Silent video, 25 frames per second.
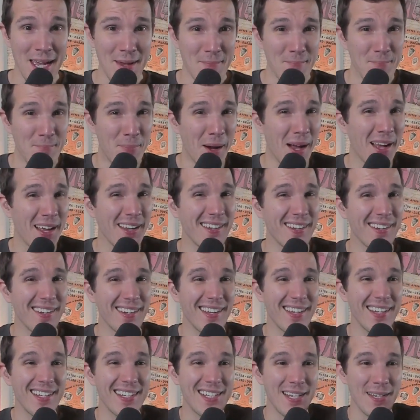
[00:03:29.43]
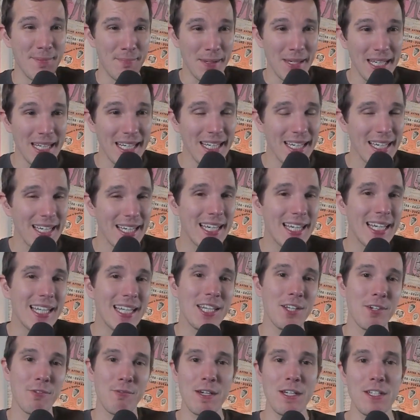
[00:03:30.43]
But to me,
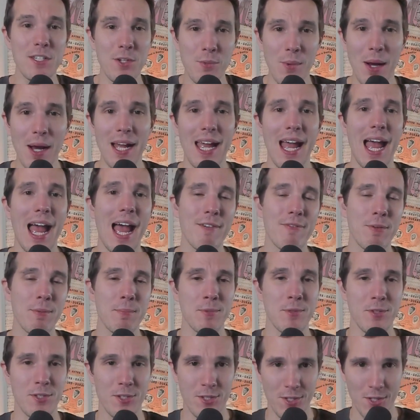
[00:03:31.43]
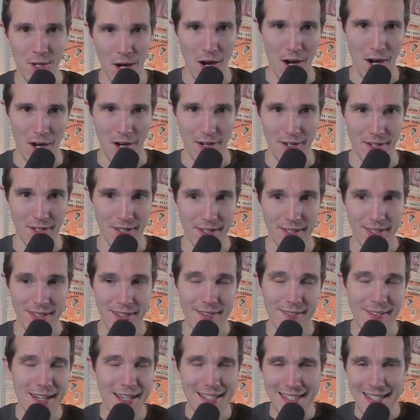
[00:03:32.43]
the reason why I have him starred,
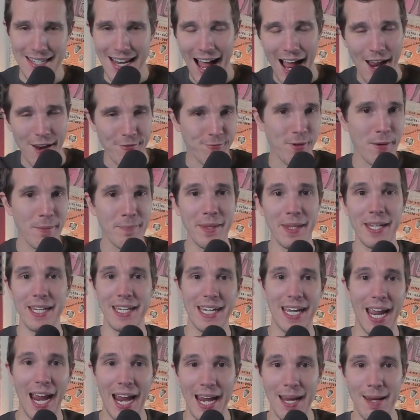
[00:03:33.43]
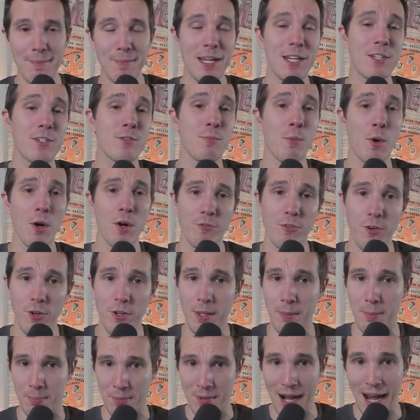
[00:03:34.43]
it's not from the game. It's more for
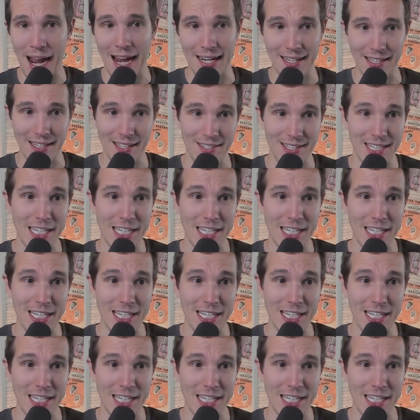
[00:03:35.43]
the practice.